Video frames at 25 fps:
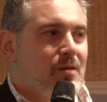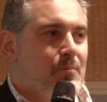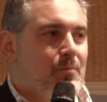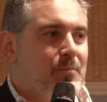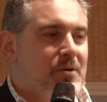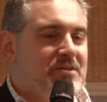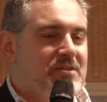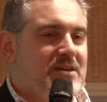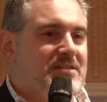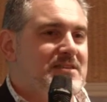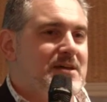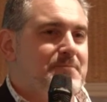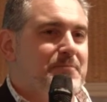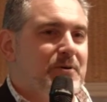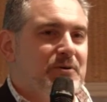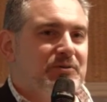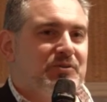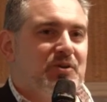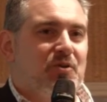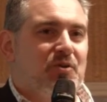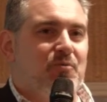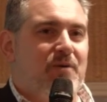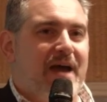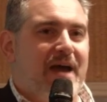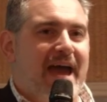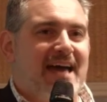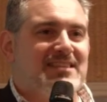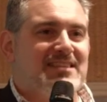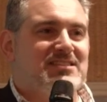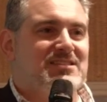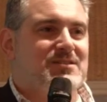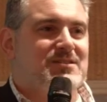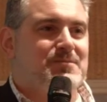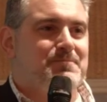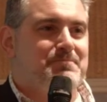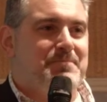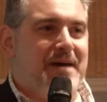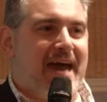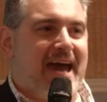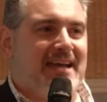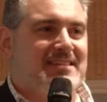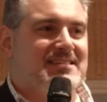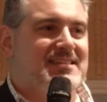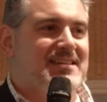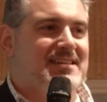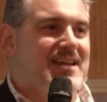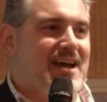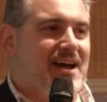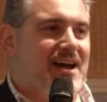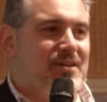But then they put the rats back
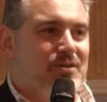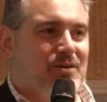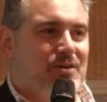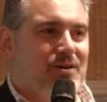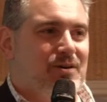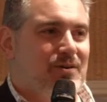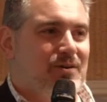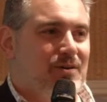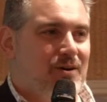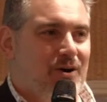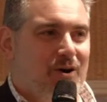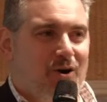together